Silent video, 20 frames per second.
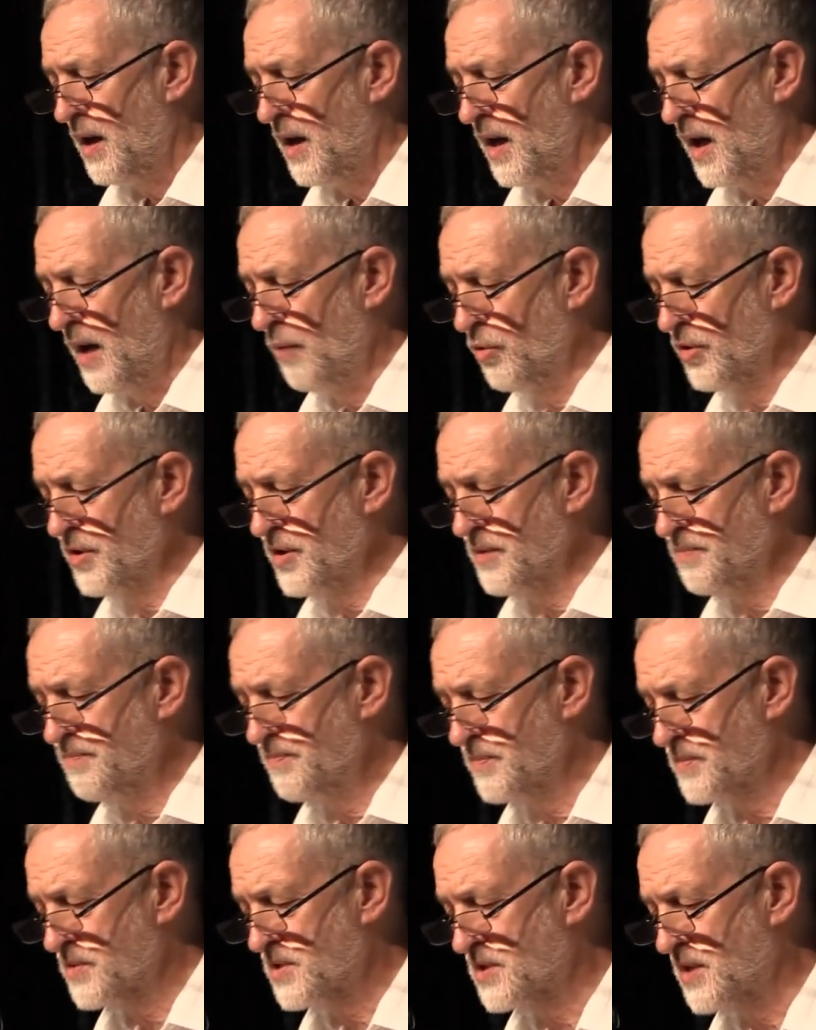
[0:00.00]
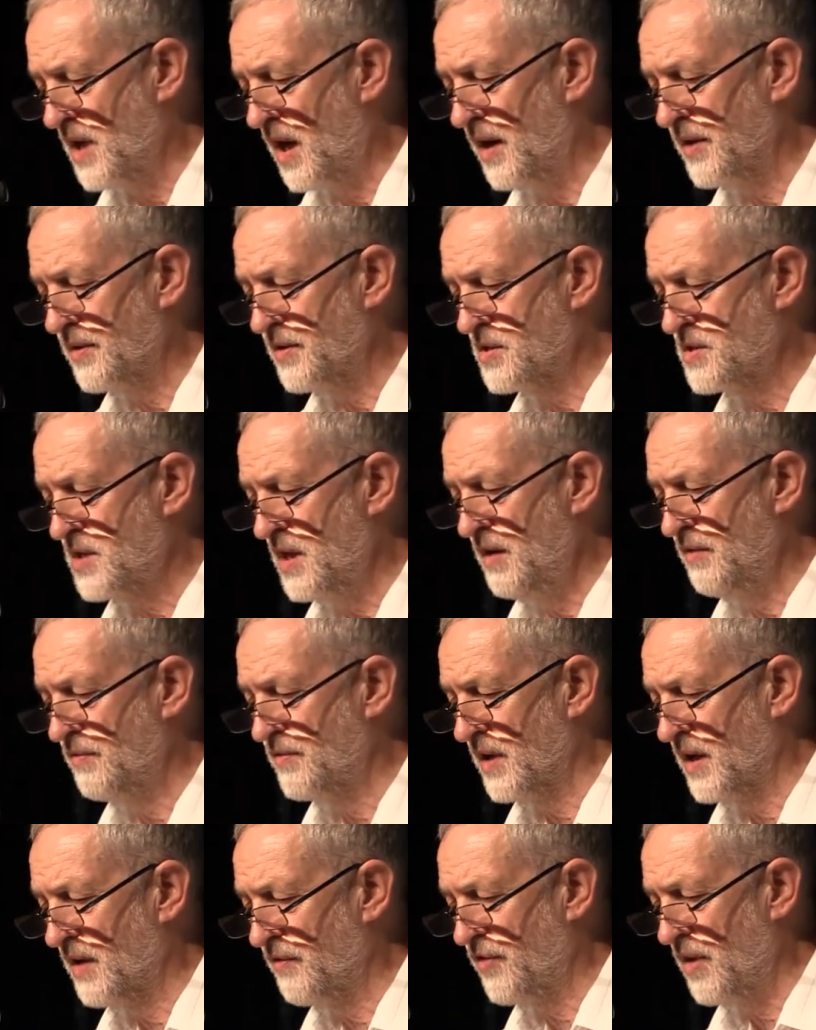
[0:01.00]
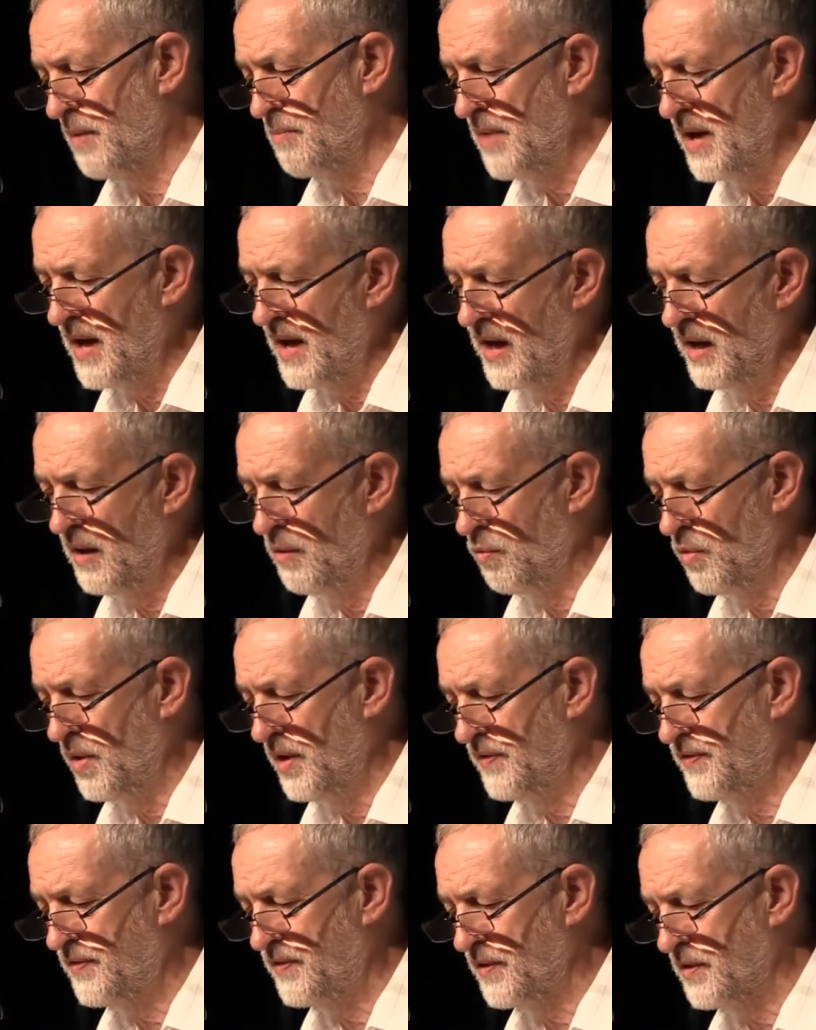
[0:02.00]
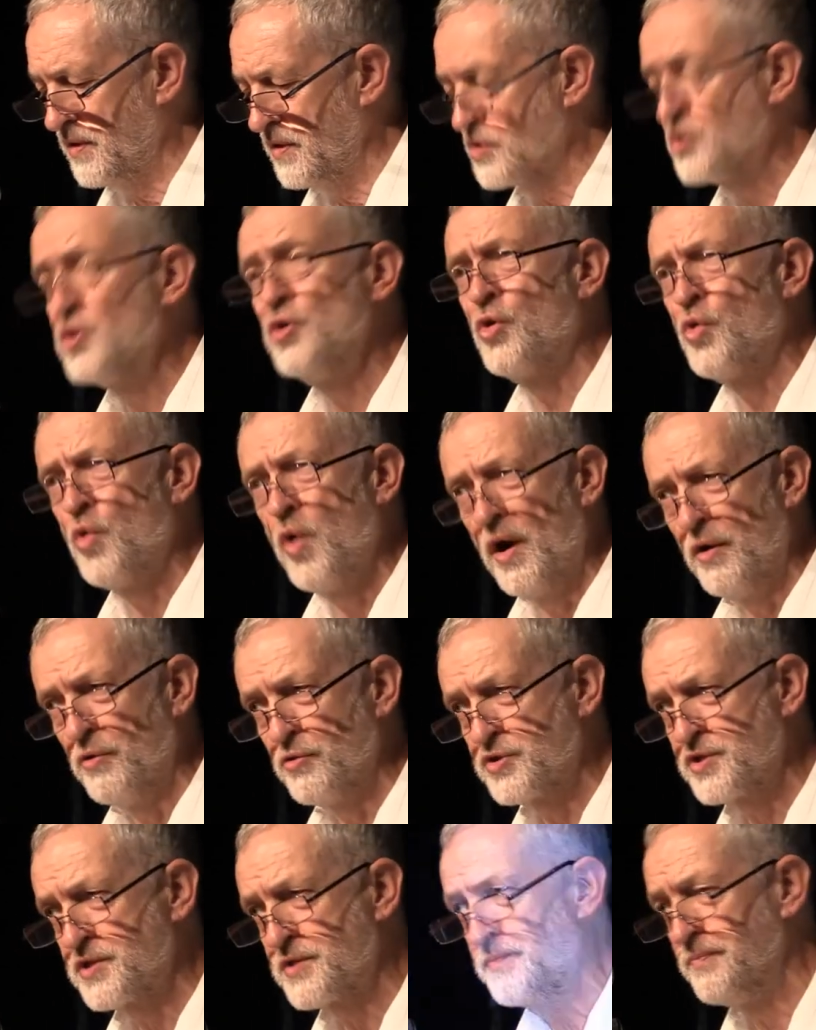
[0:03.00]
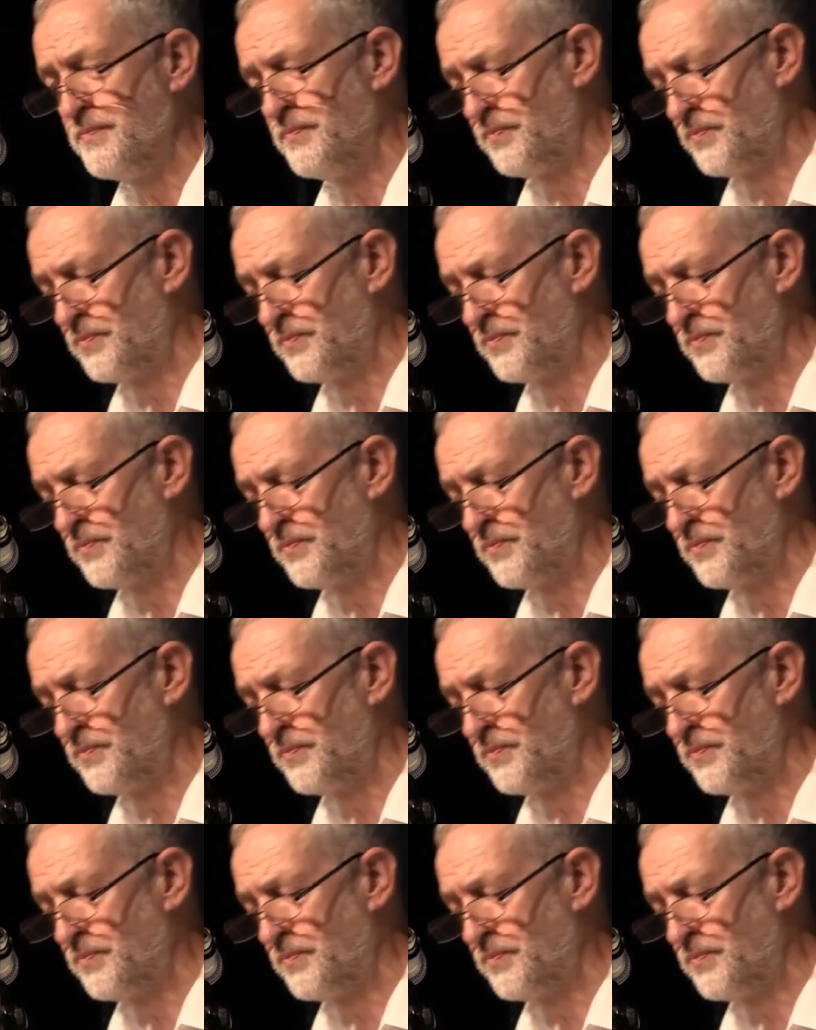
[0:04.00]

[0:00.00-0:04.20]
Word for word: I want to start this evening, if I may, with two quotes.